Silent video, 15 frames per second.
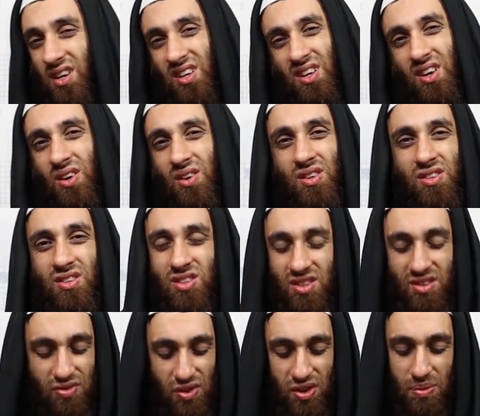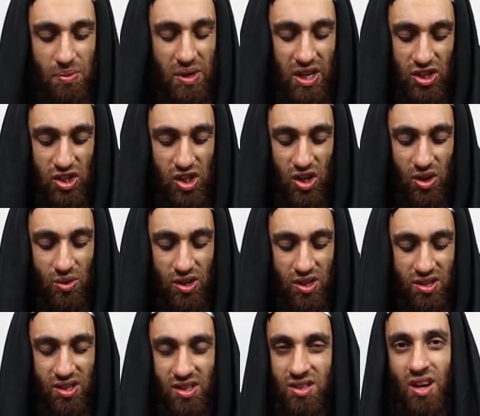you know, it's just for me a show.
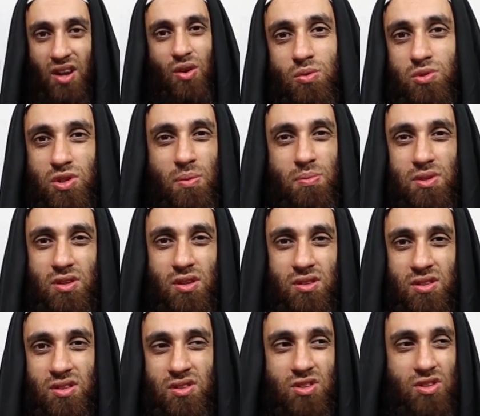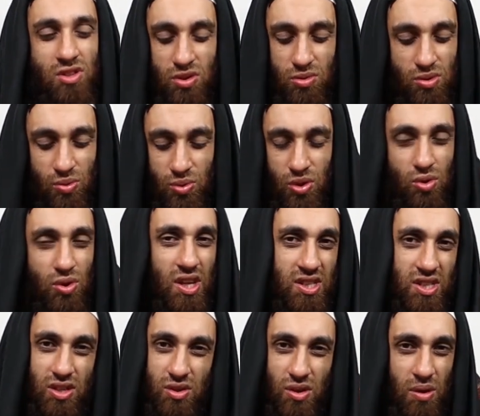It's no substance. It's just, you
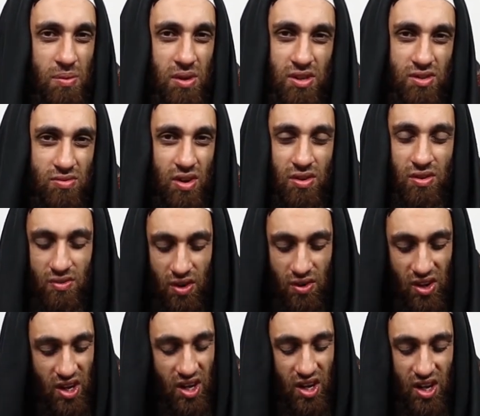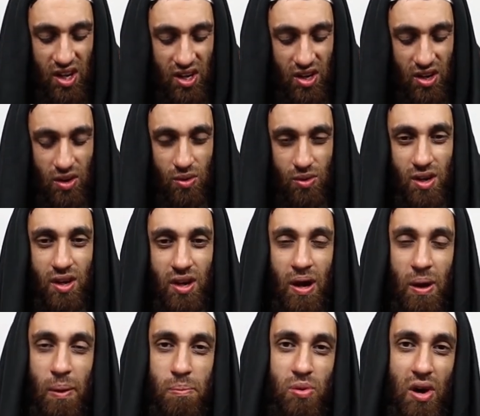listen to him, he's very, very, you know,
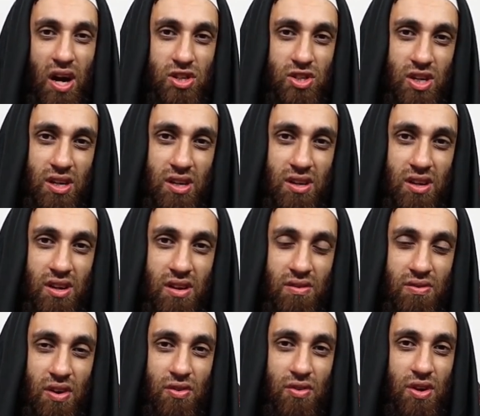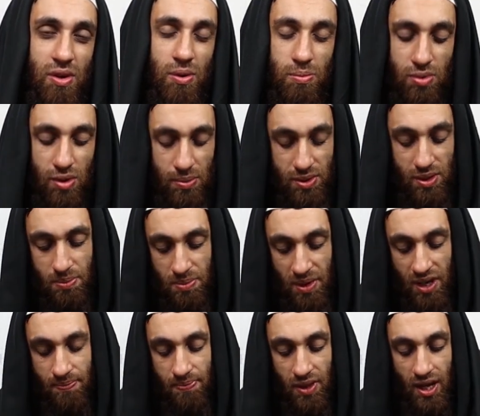brash and very, very abrupt.
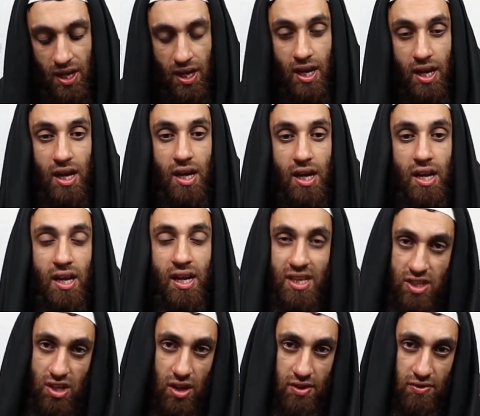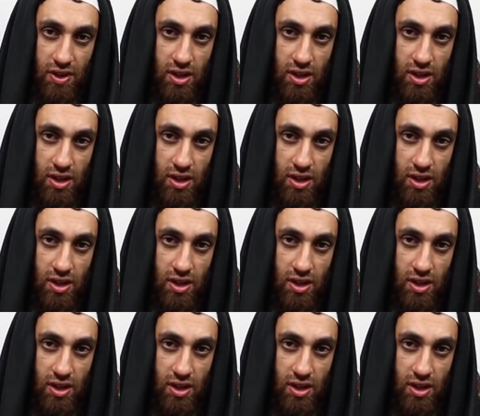But let's start the